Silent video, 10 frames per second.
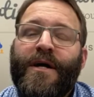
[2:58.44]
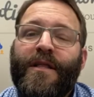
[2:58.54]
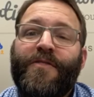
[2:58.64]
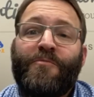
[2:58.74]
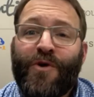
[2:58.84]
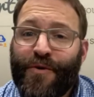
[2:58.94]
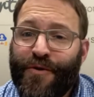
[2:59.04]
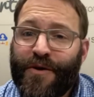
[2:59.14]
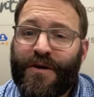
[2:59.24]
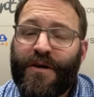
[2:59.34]
let them know you're
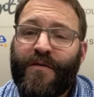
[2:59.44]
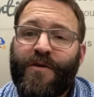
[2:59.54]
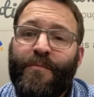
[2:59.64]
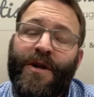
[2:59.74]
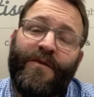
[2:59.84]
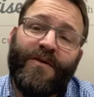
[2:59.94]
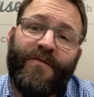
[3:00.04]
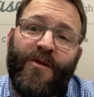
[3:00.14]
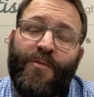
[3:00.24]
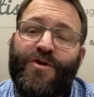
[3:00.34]
thinking of them, and even
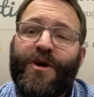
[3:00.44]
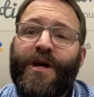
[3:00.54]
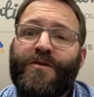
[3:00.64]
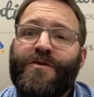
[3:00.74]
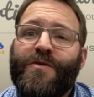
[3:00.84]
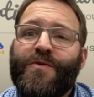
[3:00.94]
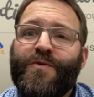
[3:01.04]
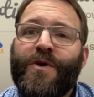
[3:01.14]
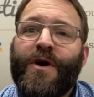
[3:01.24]
give them a chance to